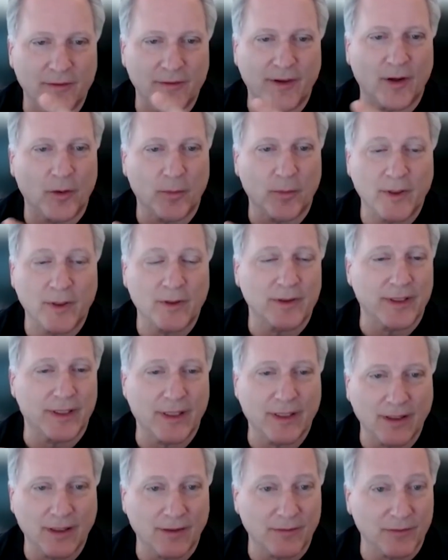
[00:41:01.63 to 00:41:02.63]
and
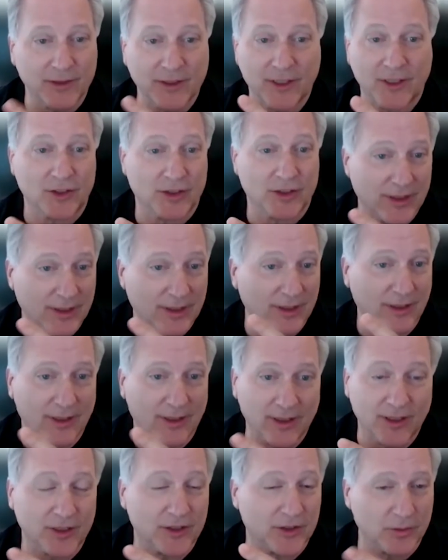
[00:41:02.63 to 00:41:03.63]
availability, a physician and a
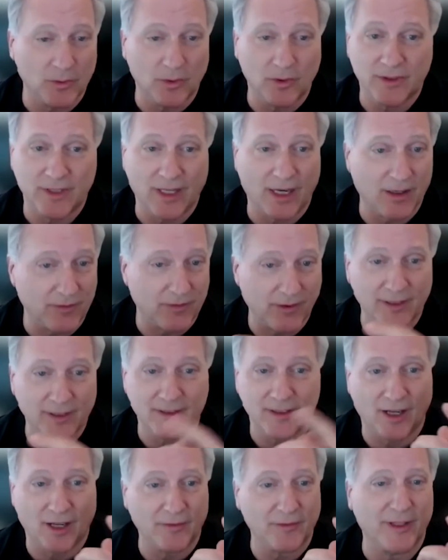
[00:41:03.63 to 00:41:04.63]
clinician will
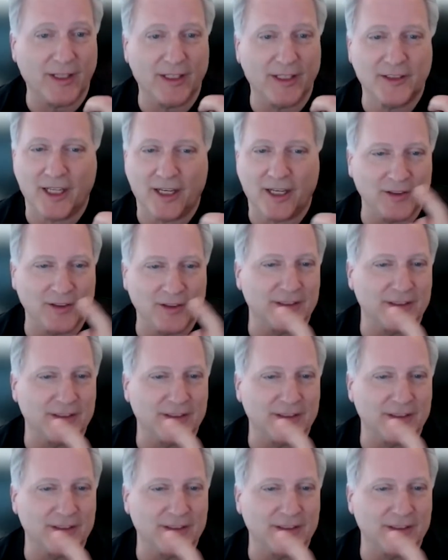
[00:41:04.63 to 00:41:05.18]
sacrifice confidentiality,